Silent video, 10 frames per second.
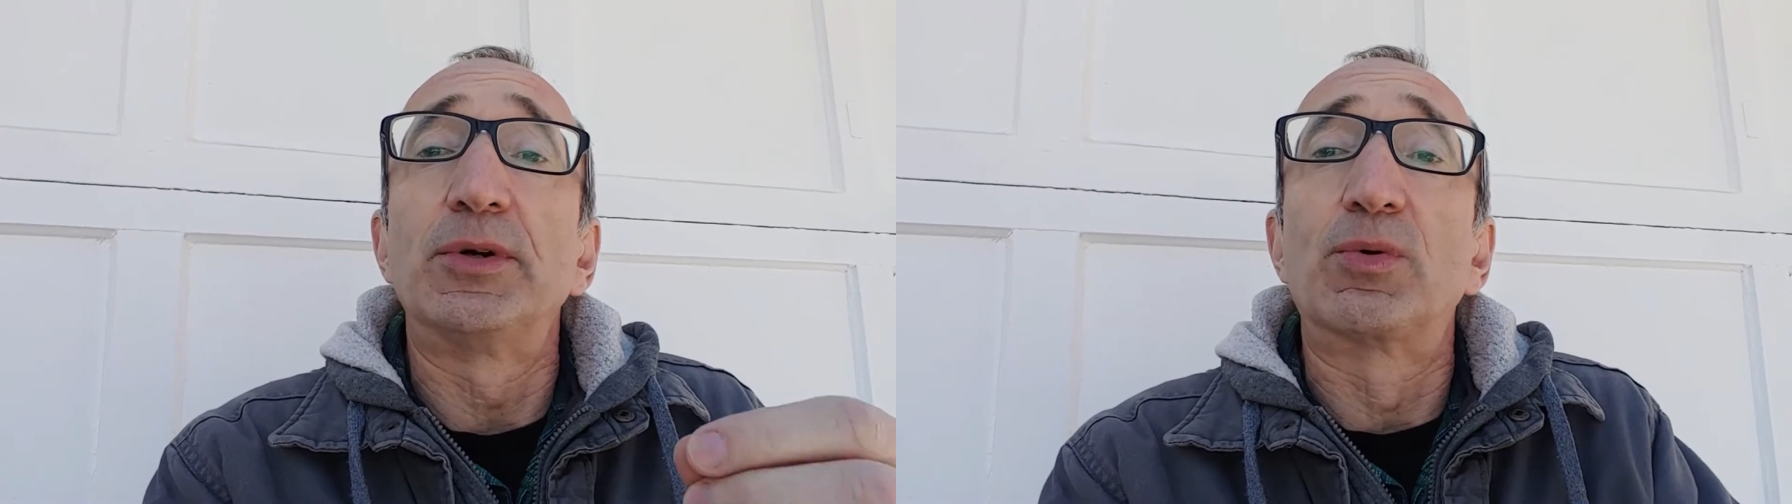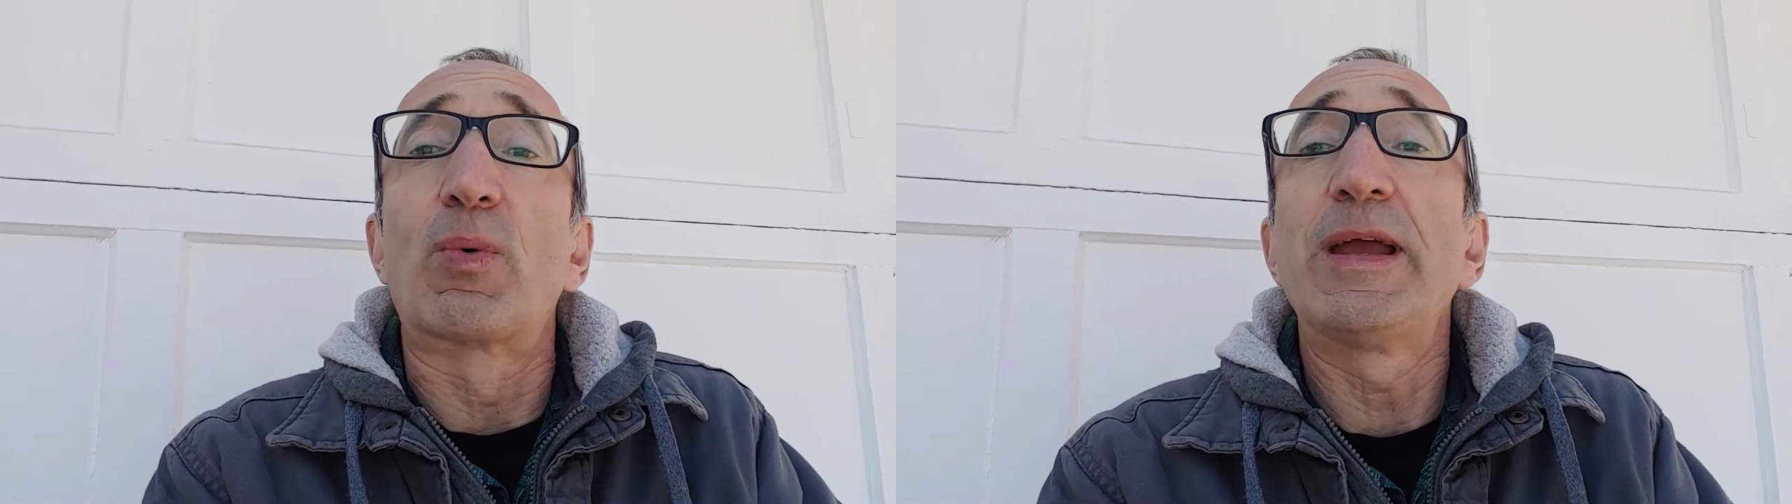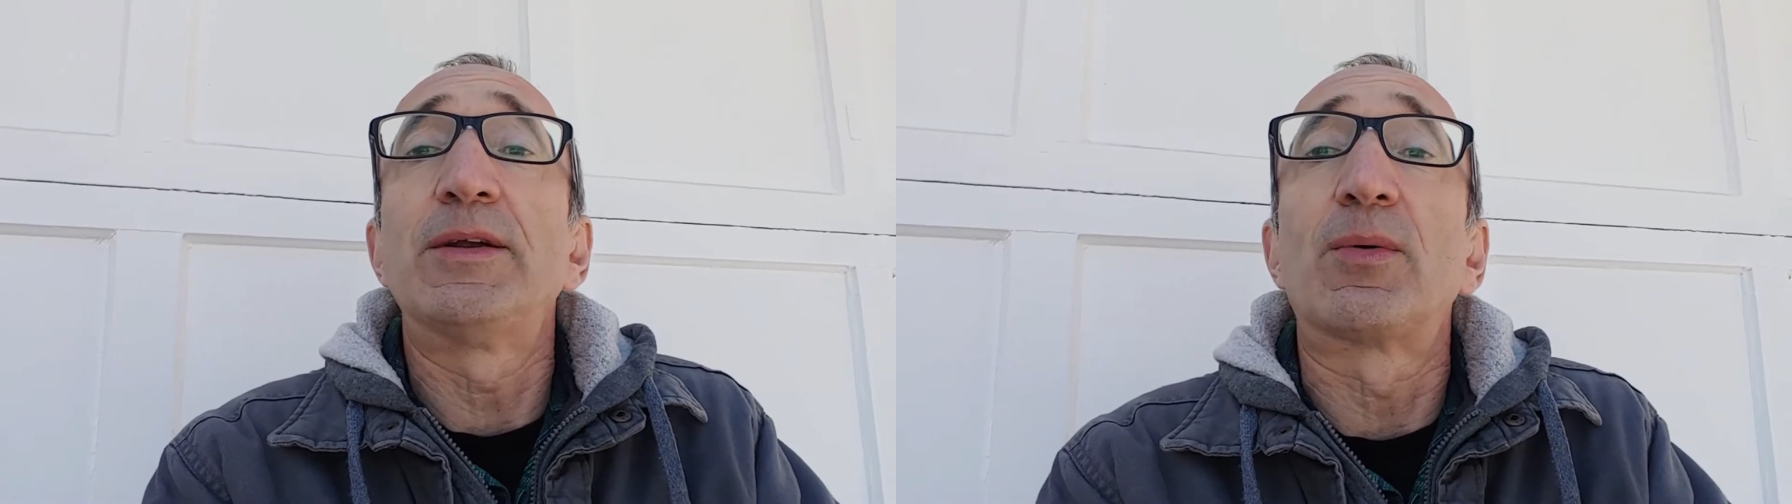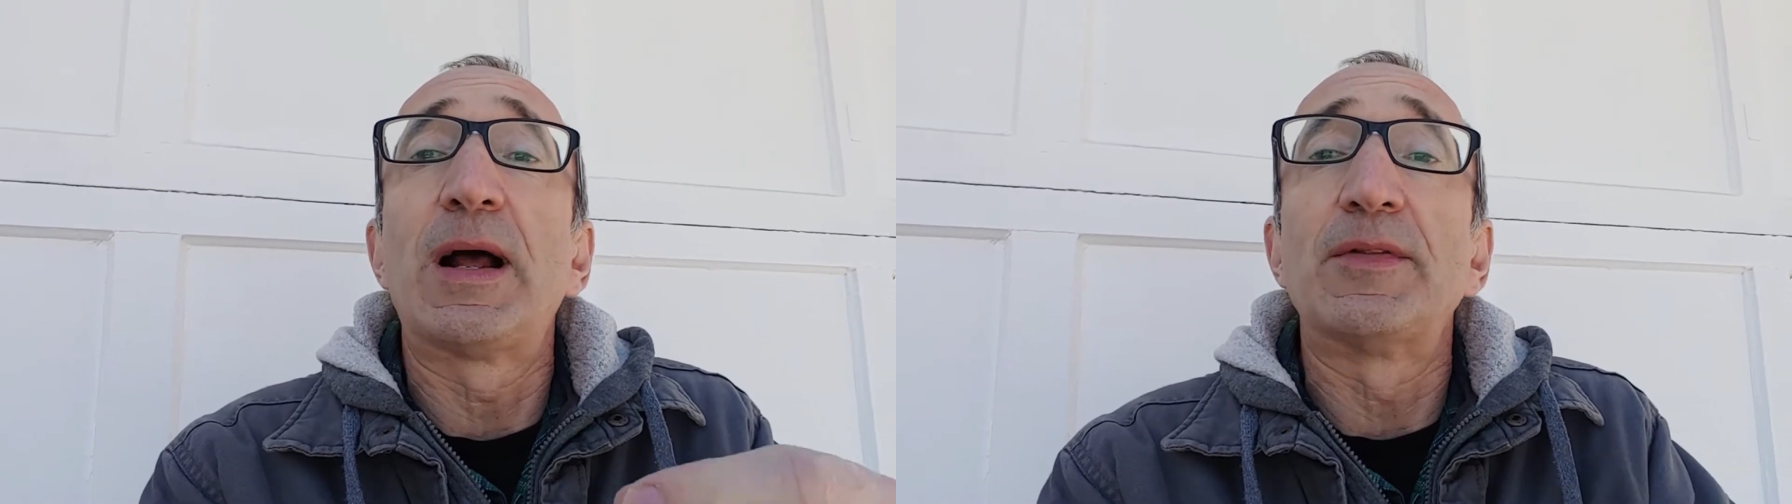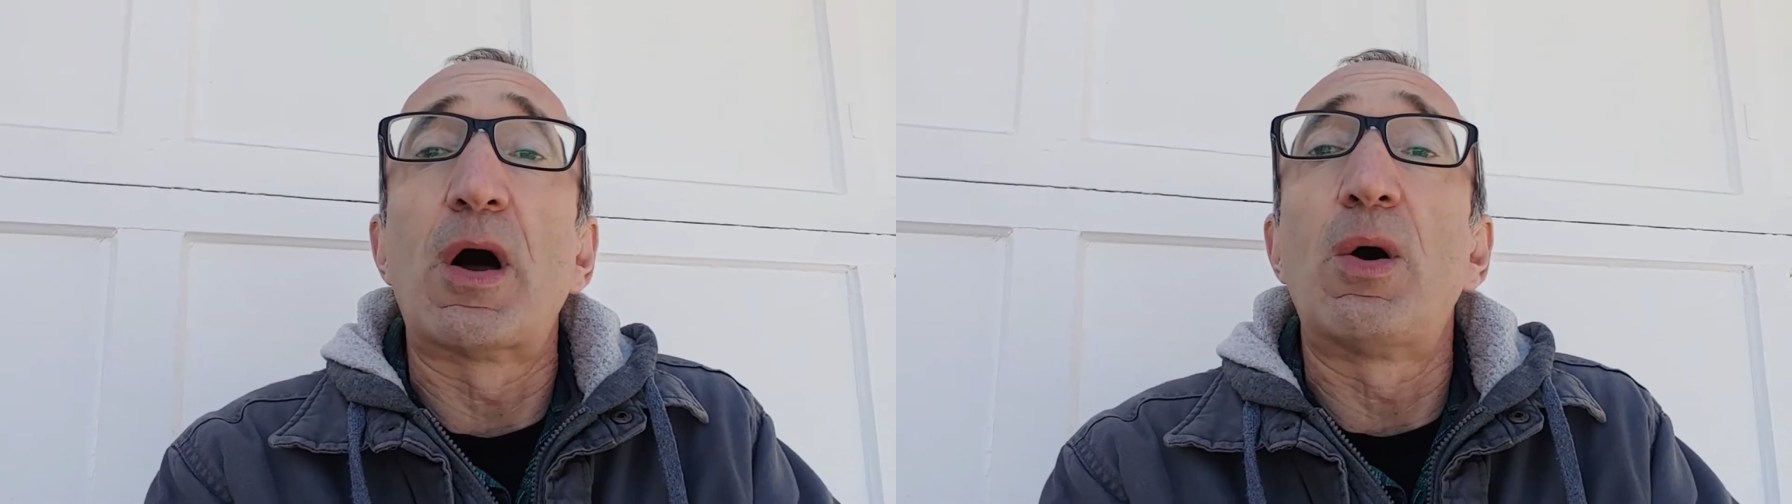grade
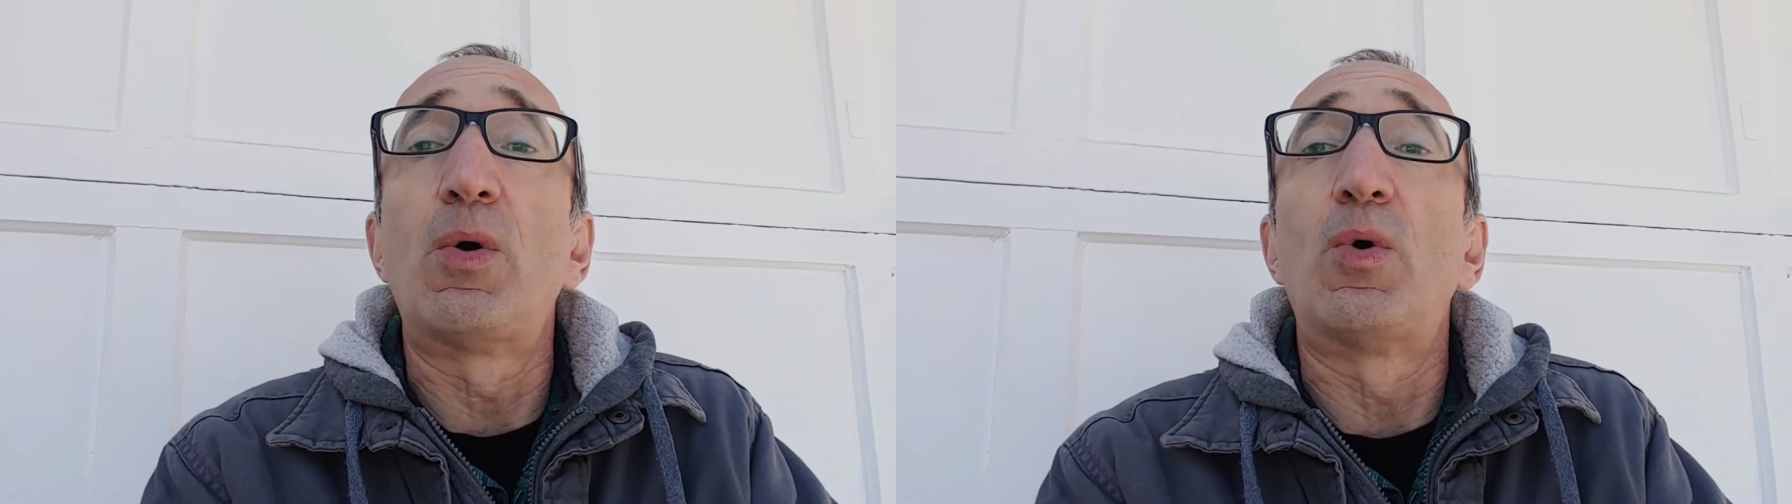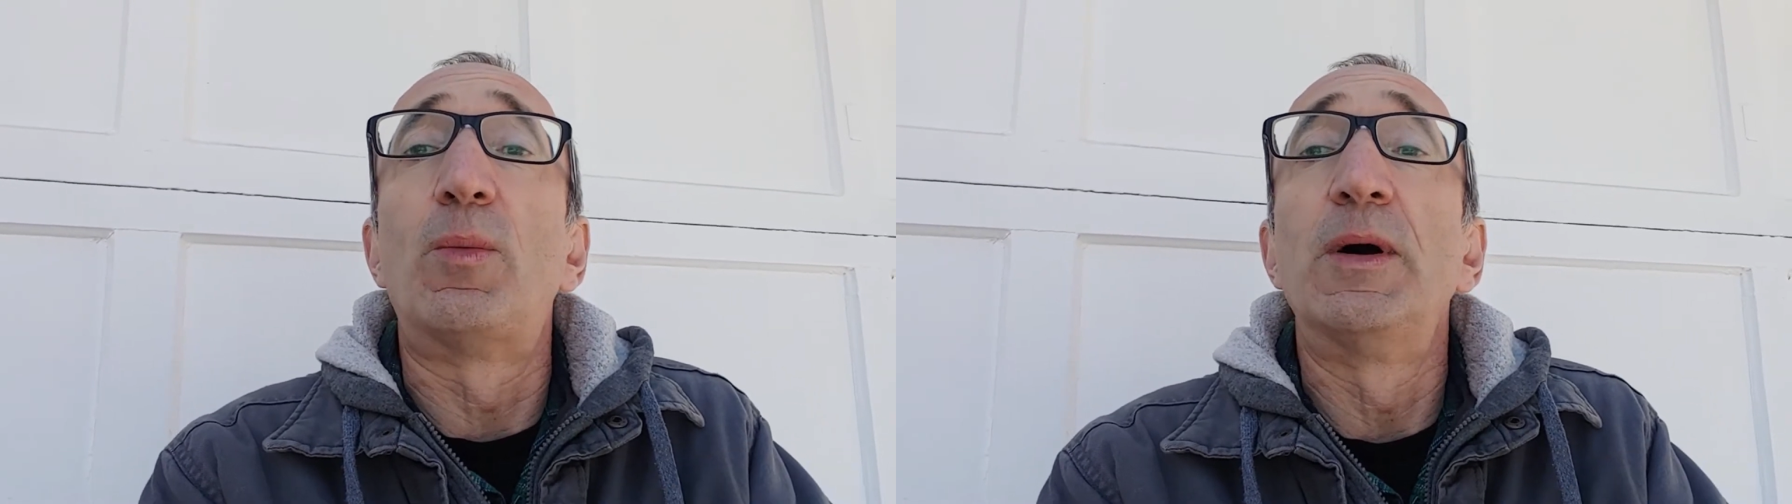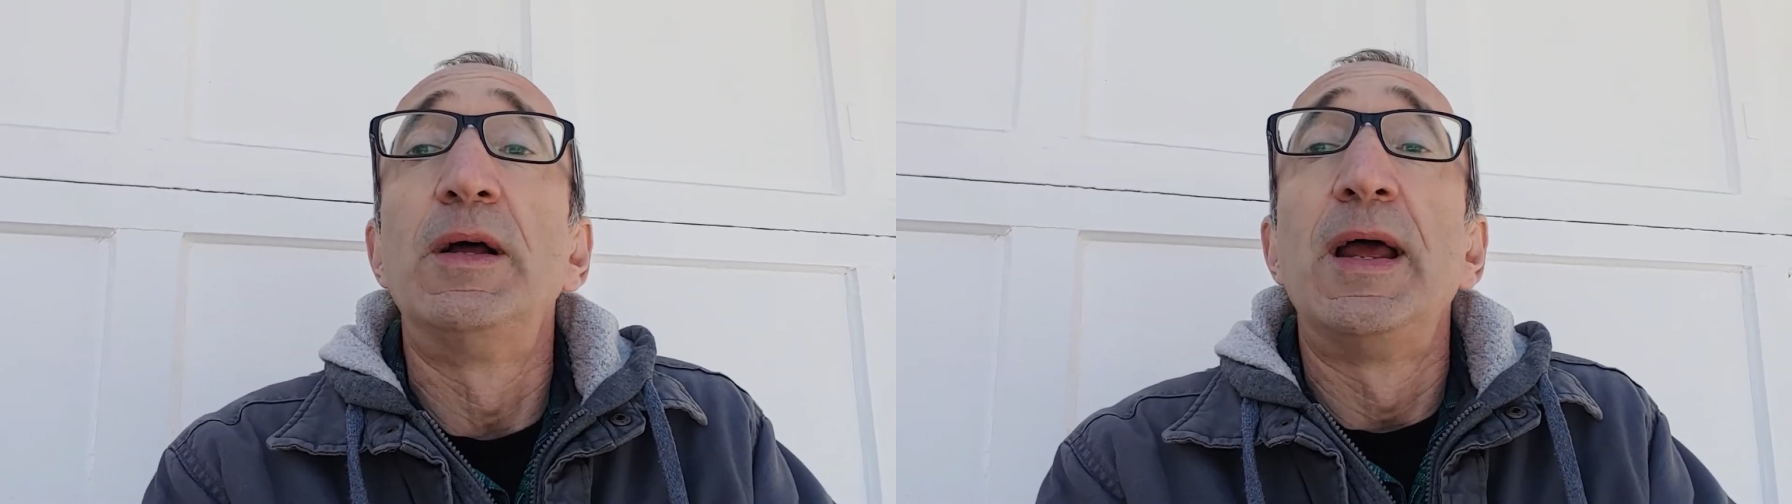around the home